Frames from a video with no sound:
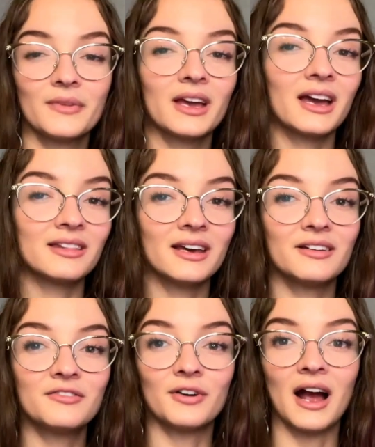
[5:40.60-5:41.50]
And
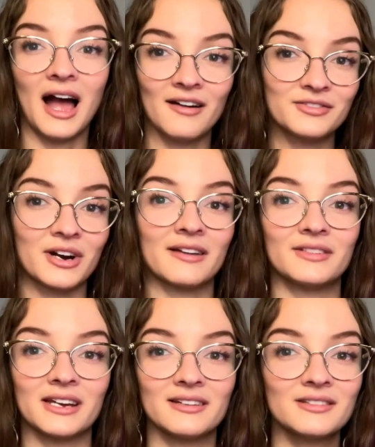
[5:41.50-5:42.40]
then for half drive
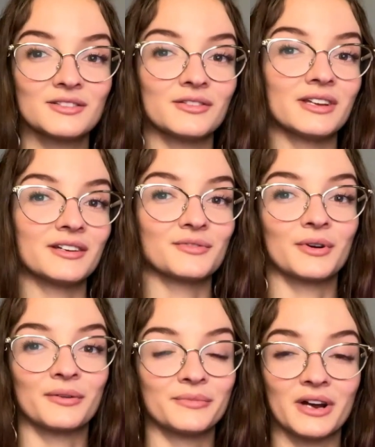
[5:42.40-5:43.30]
days, so days
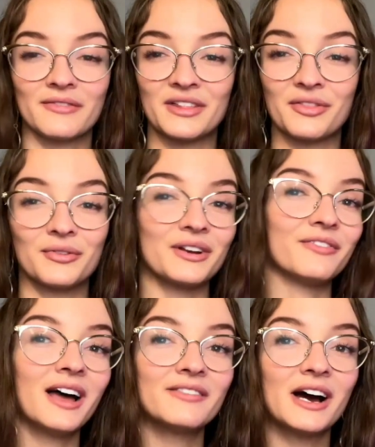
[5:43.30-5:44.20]
where I'm driving 3 to
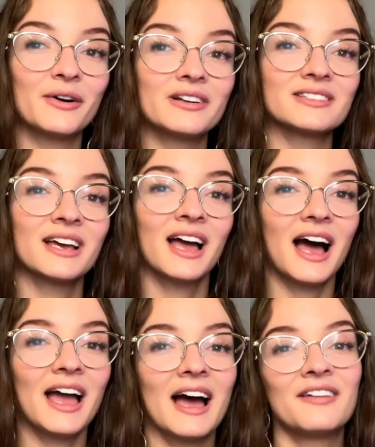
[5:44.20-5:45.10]
5 hours,
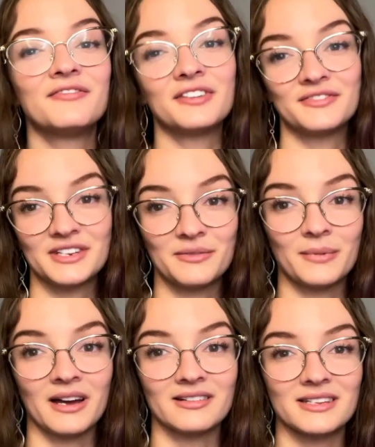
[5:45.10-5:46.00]
I add 15
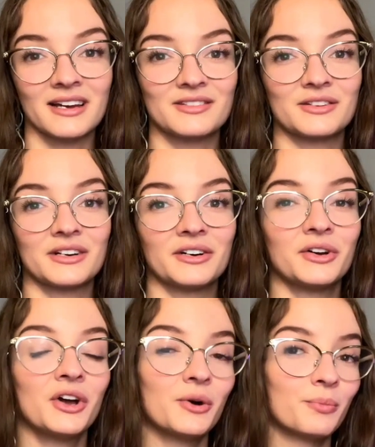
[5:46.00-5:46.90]
miles extra
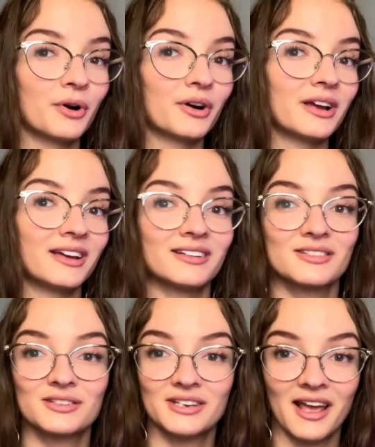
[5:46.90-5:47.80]
per
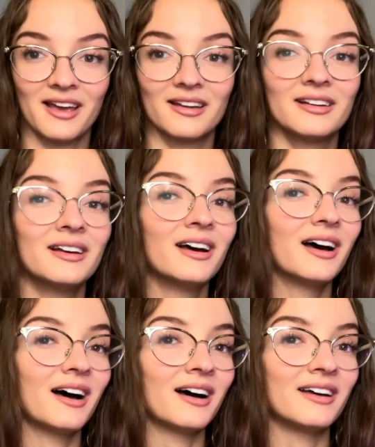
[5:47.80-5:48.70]
each day.
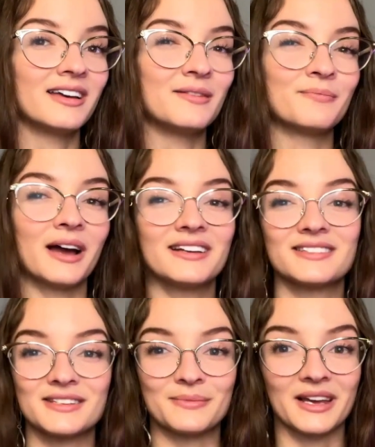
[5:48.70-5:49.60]
It might
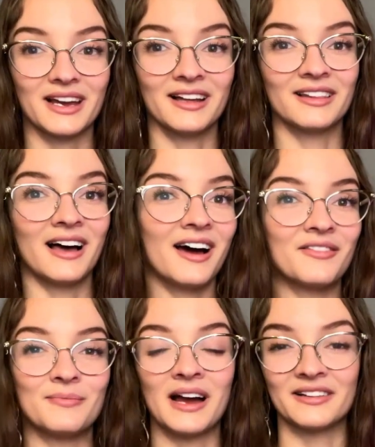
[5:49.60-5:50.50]
seem like a lot
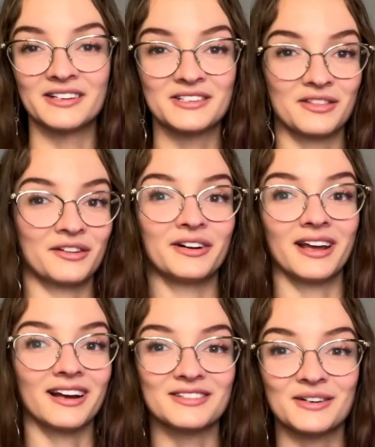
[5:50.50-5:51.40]
of mileage, 30
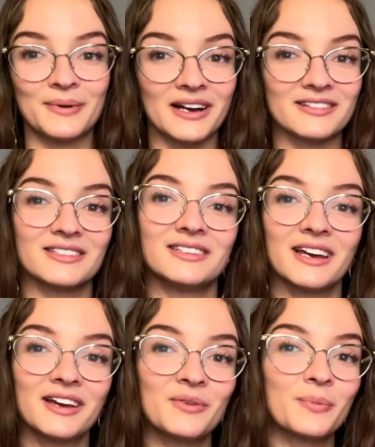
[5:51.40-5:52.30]
extra miles a
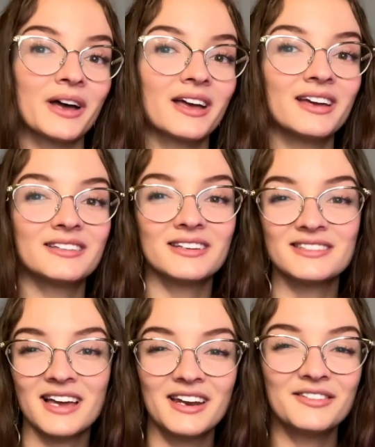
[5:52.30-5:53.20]
day, but it
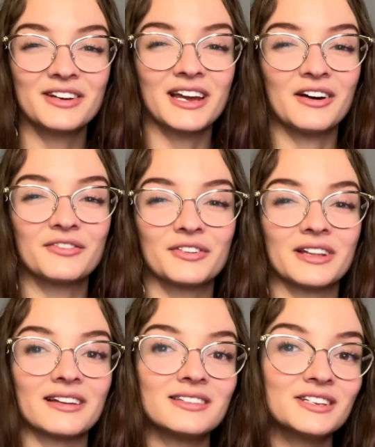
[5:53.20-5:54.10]
does kind of account for
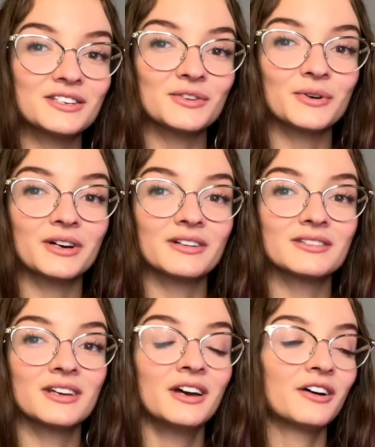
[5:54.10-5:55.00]
like
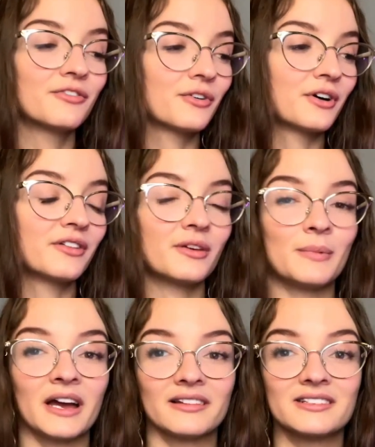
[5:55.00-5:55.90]
detours, for the
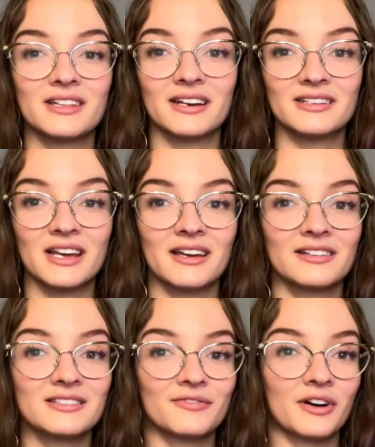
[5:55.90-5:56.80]
mileage that it
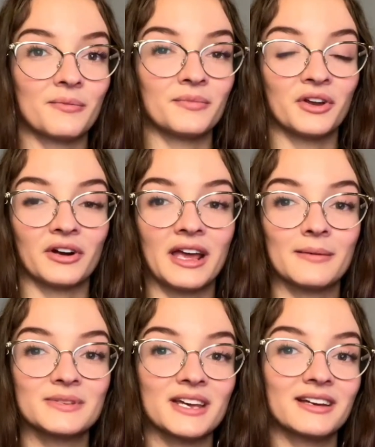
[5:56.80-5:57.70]
takes from your
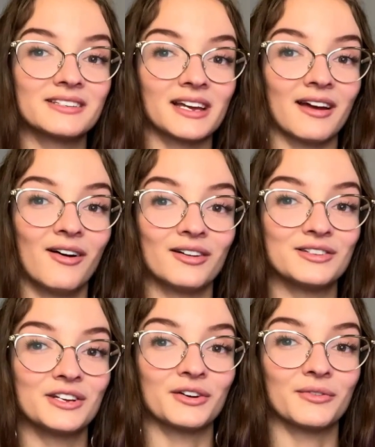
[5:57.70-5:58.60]
campsite to get
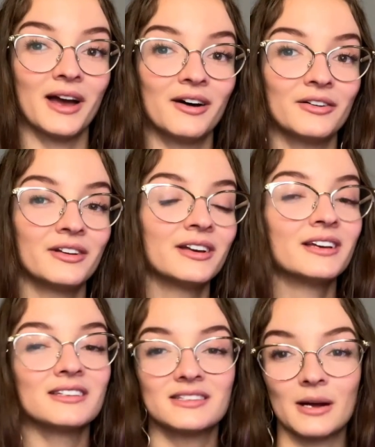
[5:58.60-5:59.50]
onto your route,
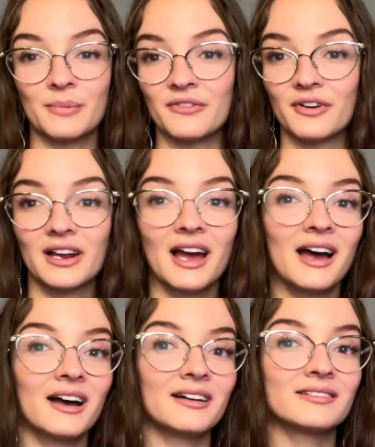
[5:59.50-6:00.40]
stopping for
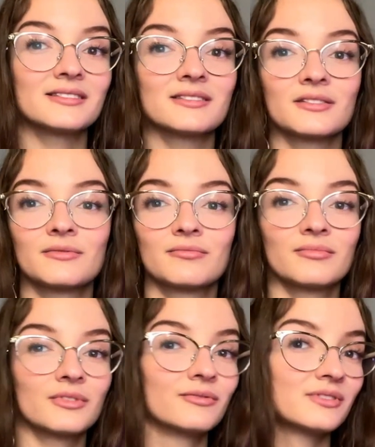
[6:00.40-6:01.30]
gas,
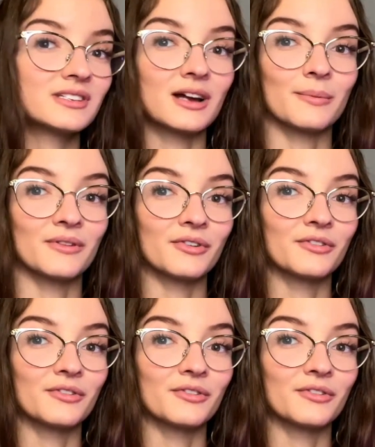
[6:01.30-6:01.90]
stopping for